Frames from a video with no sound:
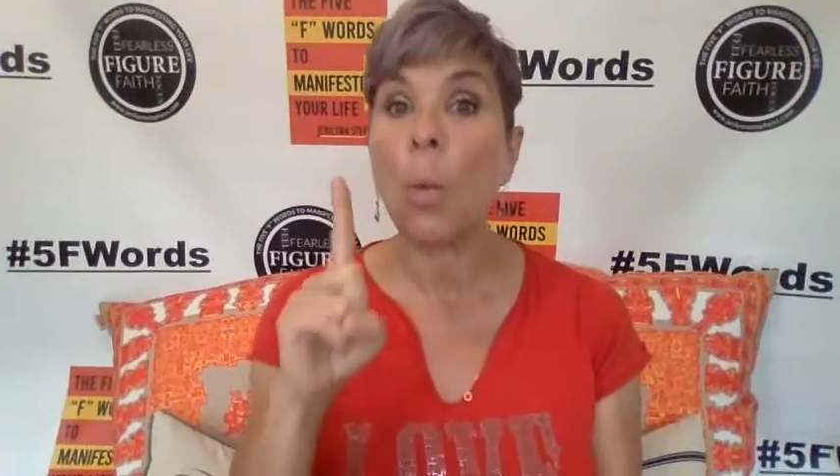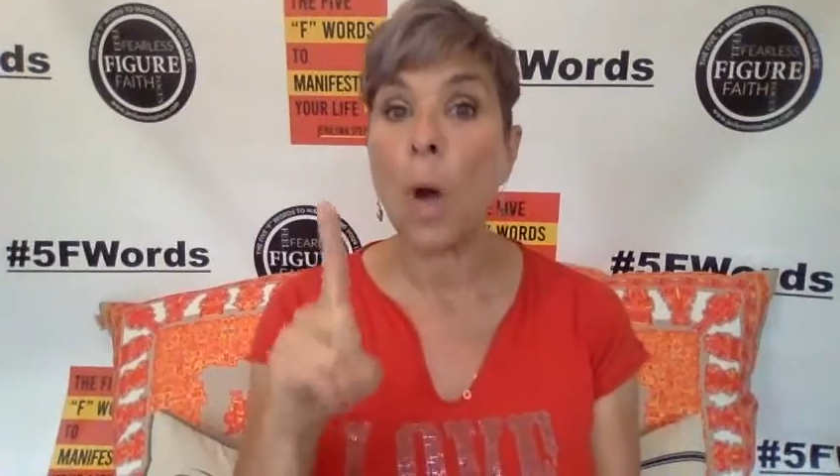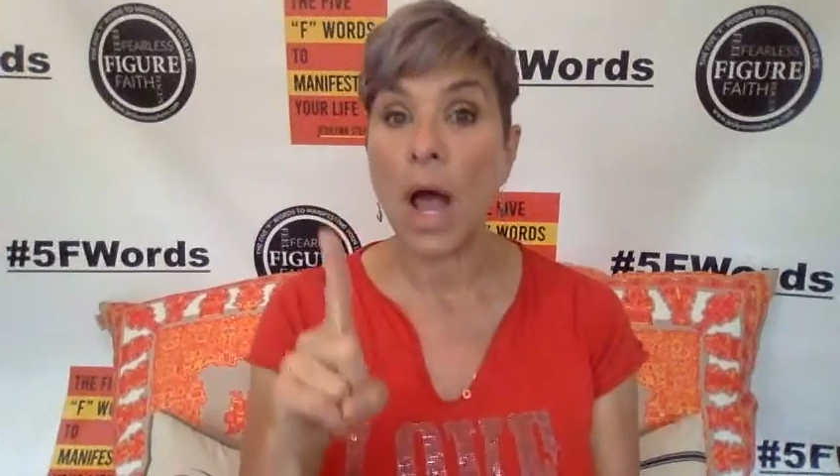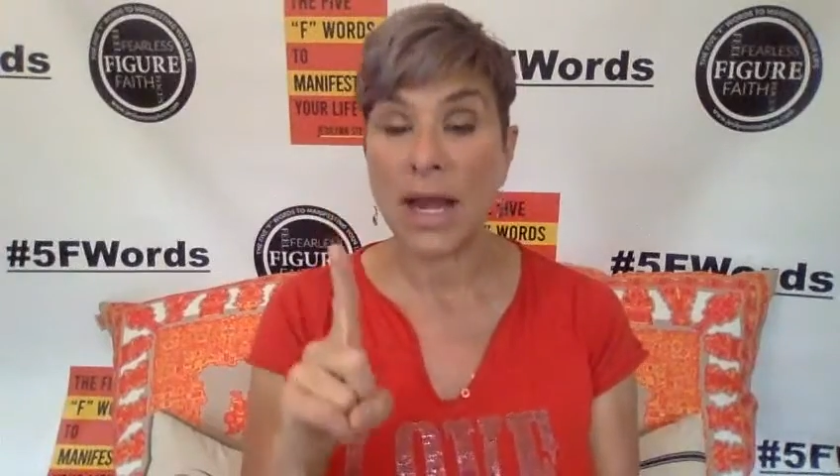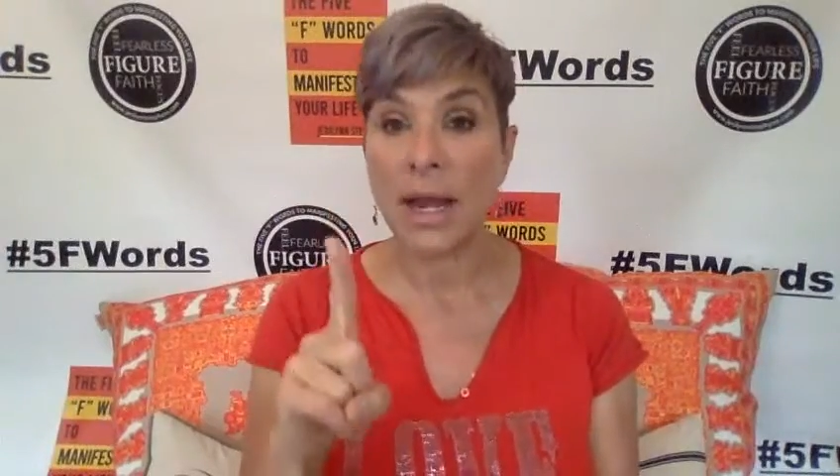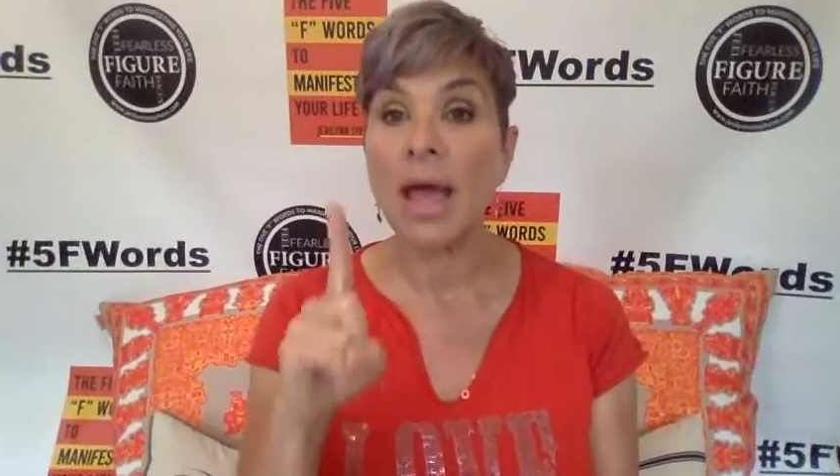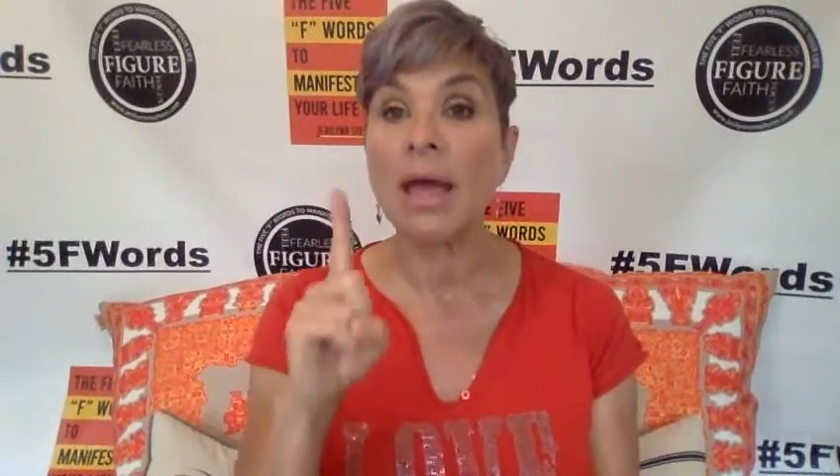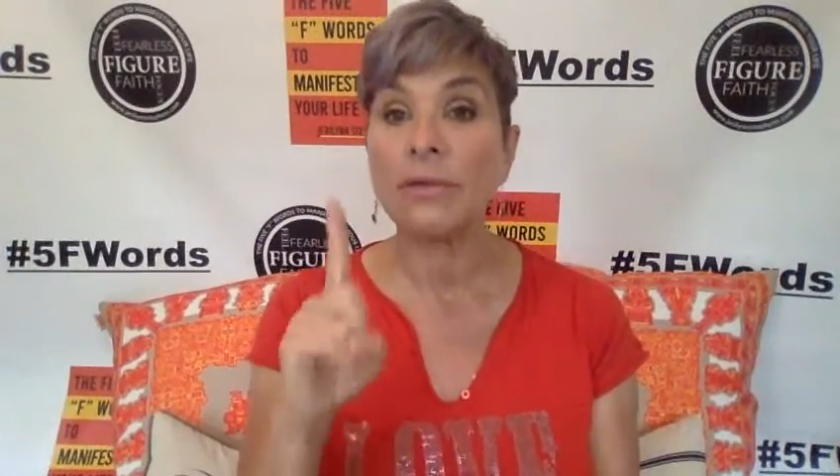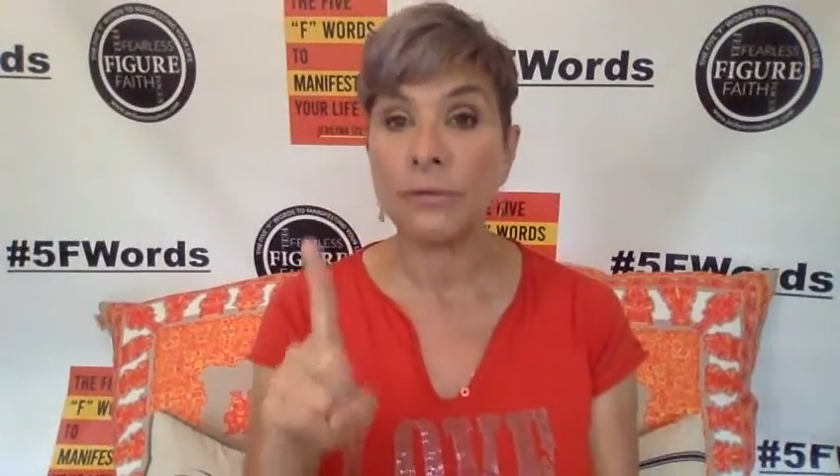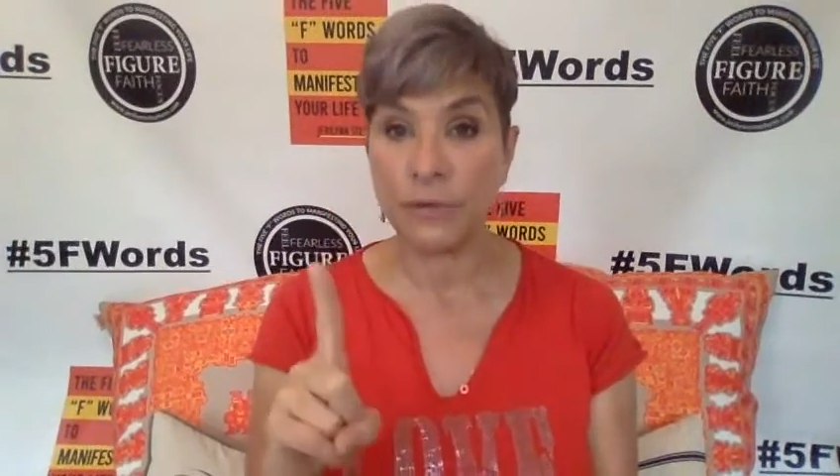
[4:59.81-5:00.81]
1
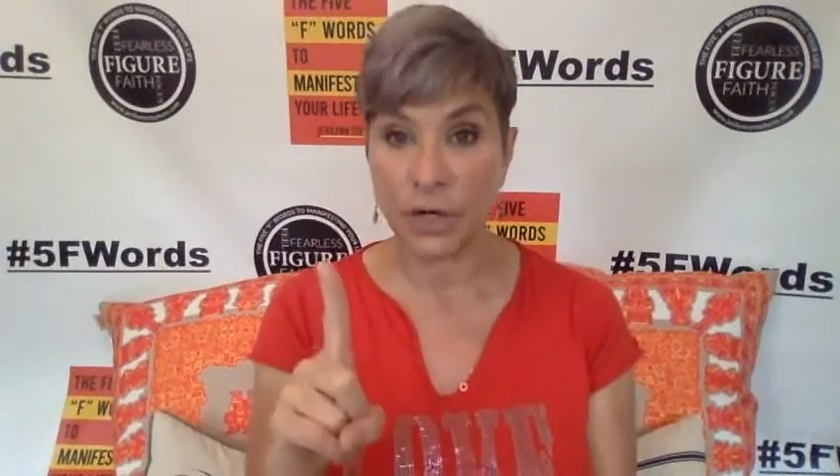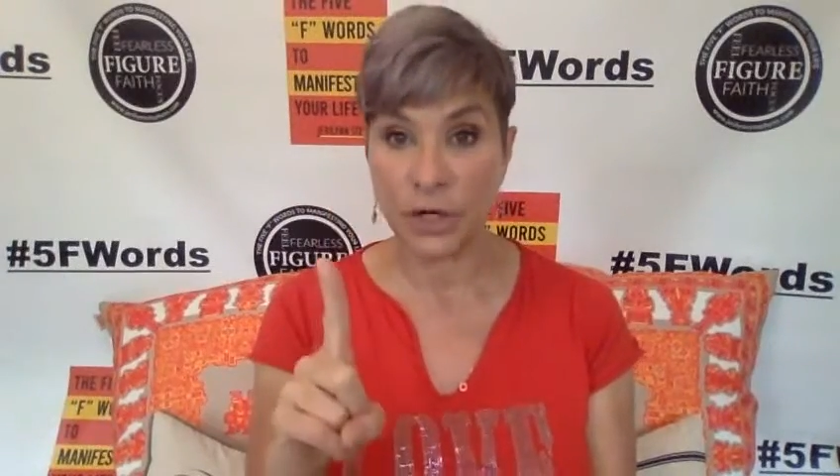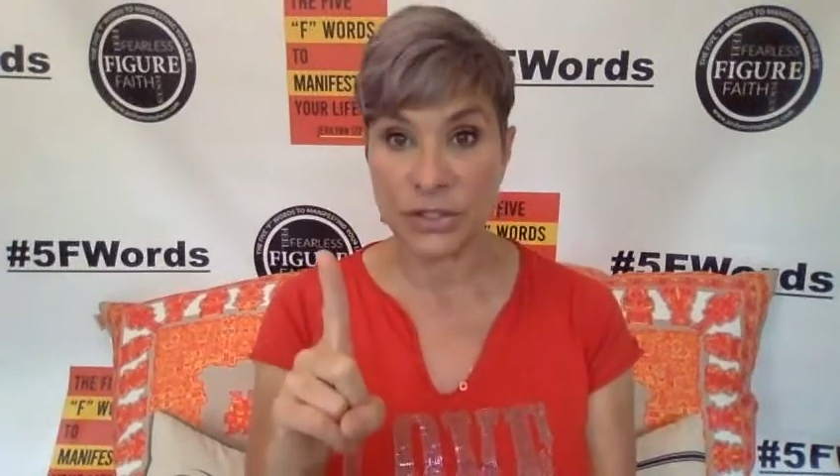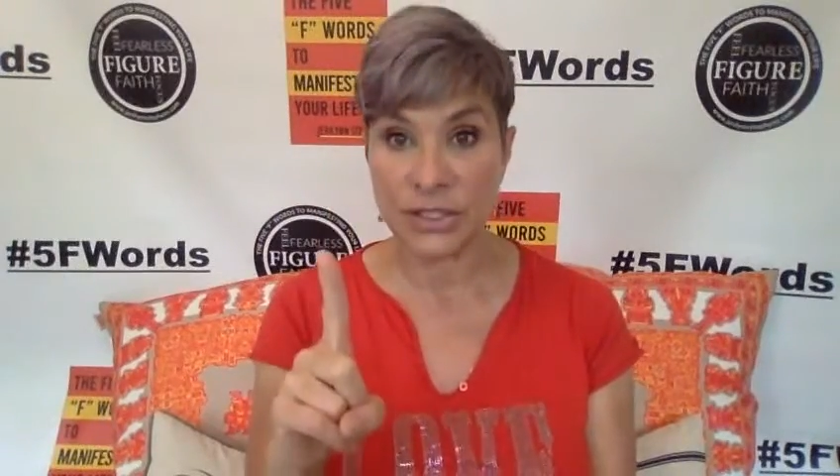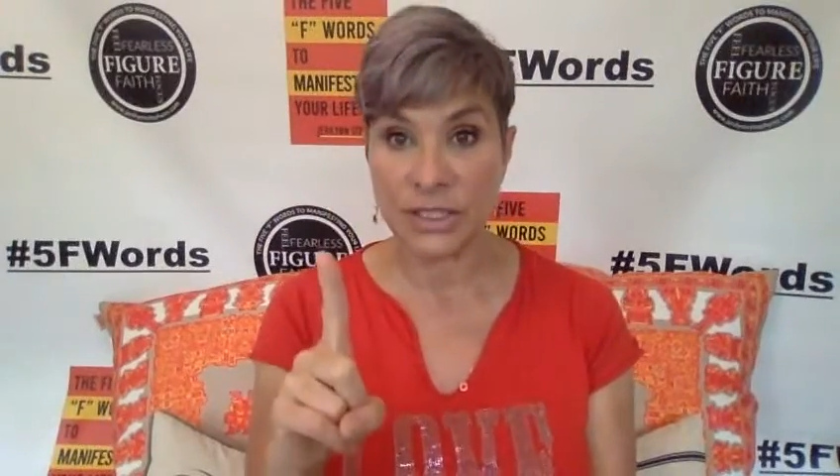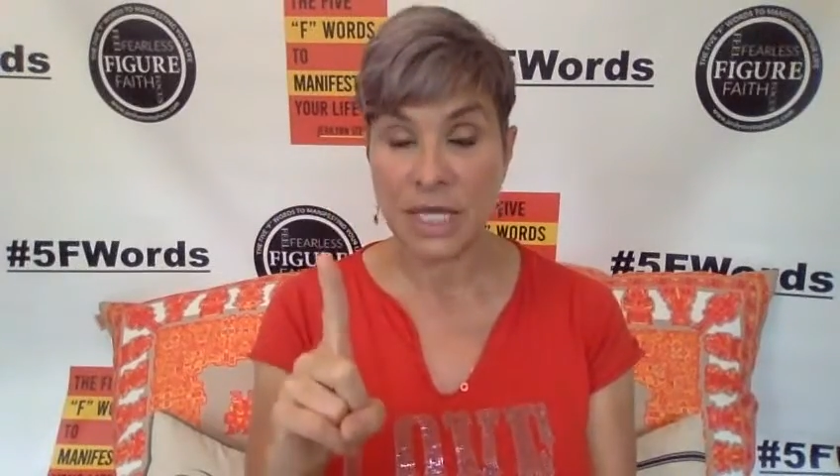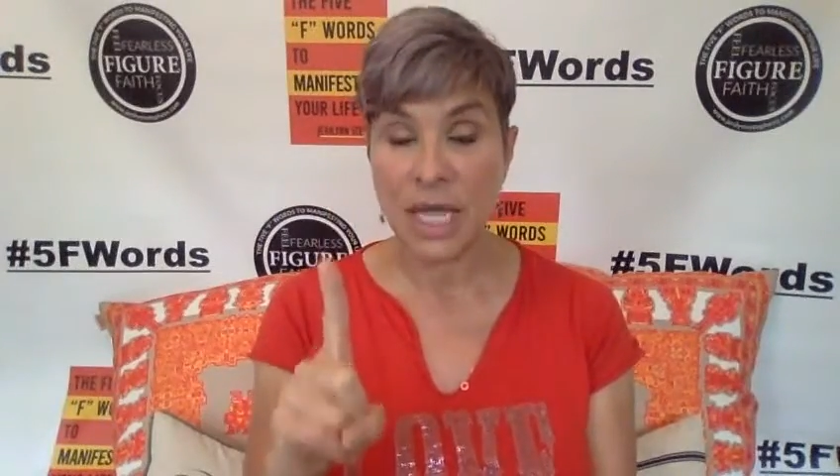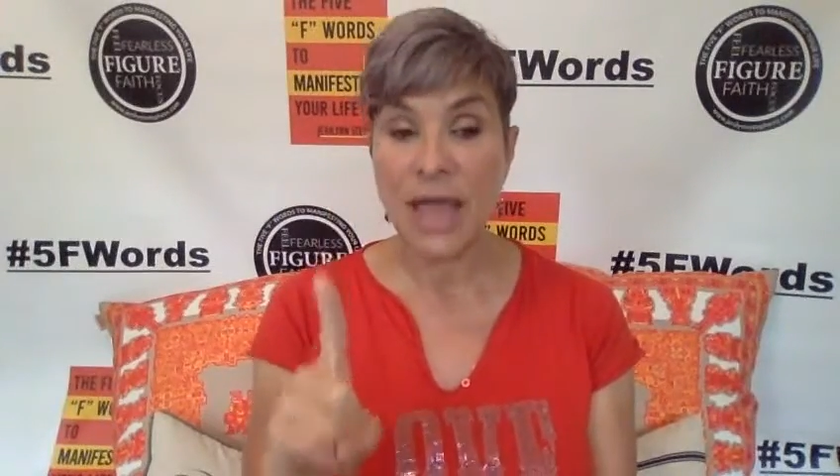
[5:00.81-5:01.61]
first.